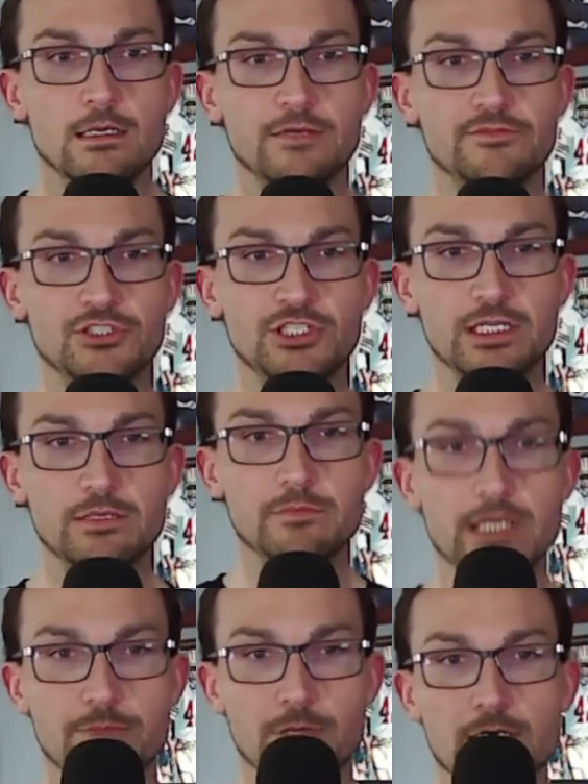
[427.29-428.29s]
After she and
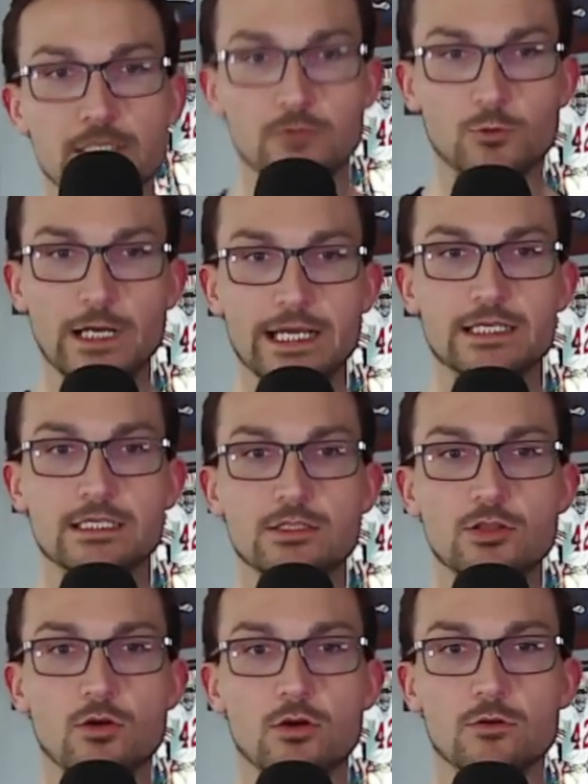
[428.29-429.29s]
Mick parted ways,
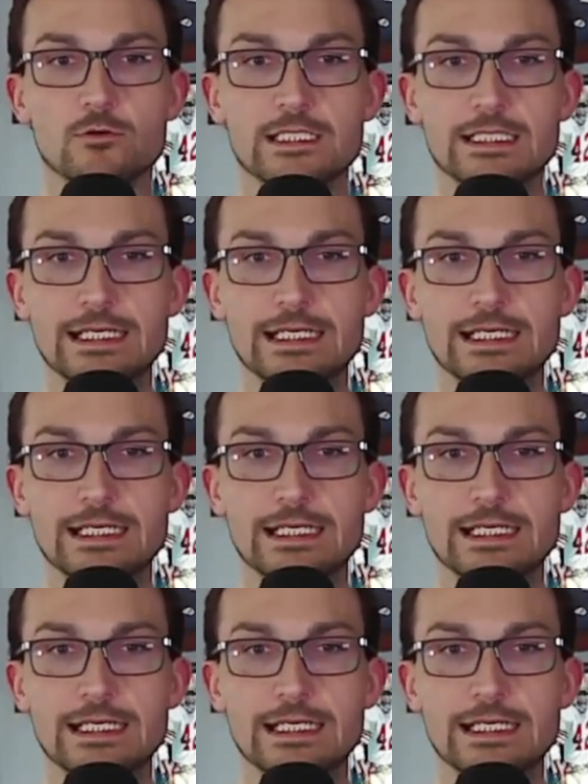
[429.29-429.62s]
Noor was